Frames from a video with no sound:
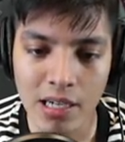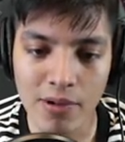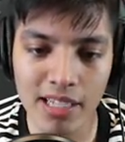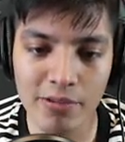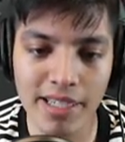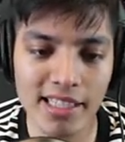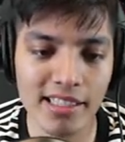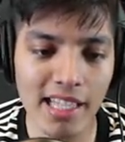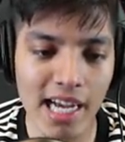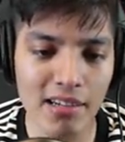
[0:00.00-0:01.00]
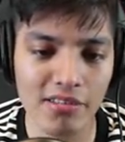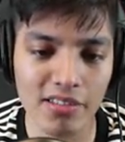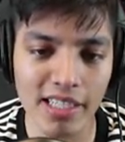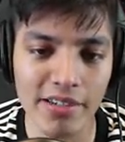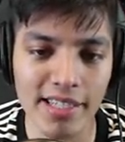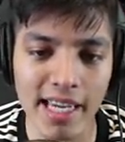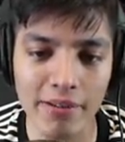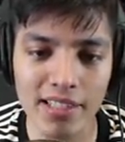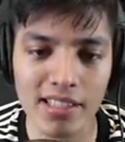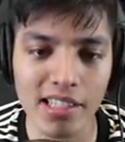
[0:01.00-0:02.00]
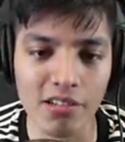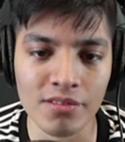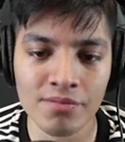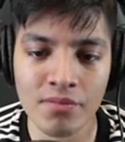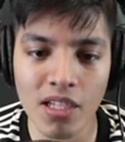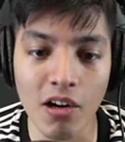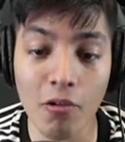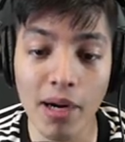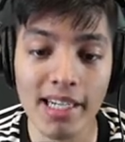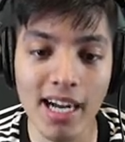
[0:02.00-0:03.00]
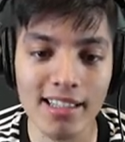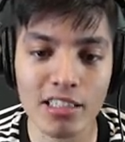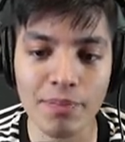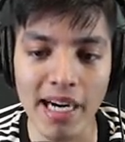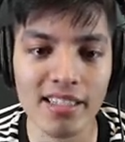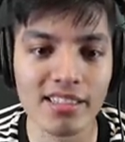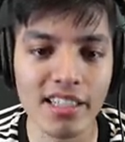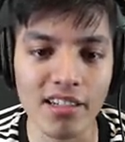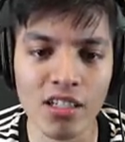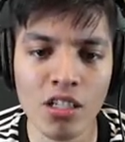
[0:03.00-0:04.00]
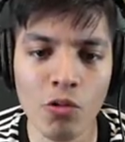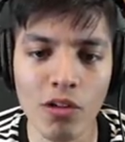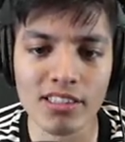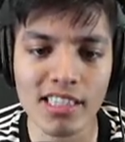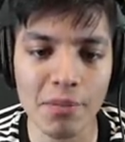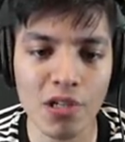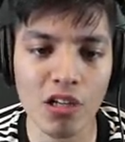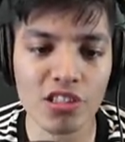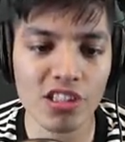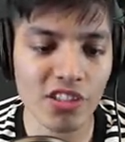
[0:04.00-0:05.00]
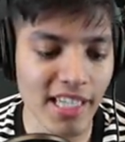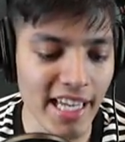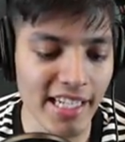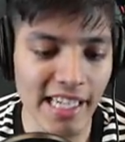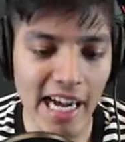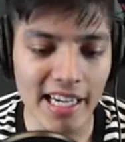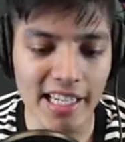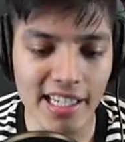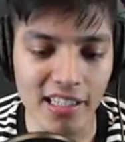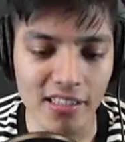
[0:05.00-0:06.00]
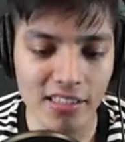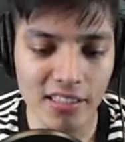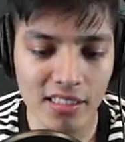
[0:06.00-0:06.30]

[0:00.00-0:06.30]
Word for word: I want to read the note. Okay, we can't read the note. Oh my god, there's spiders here one step closer to getting out of here.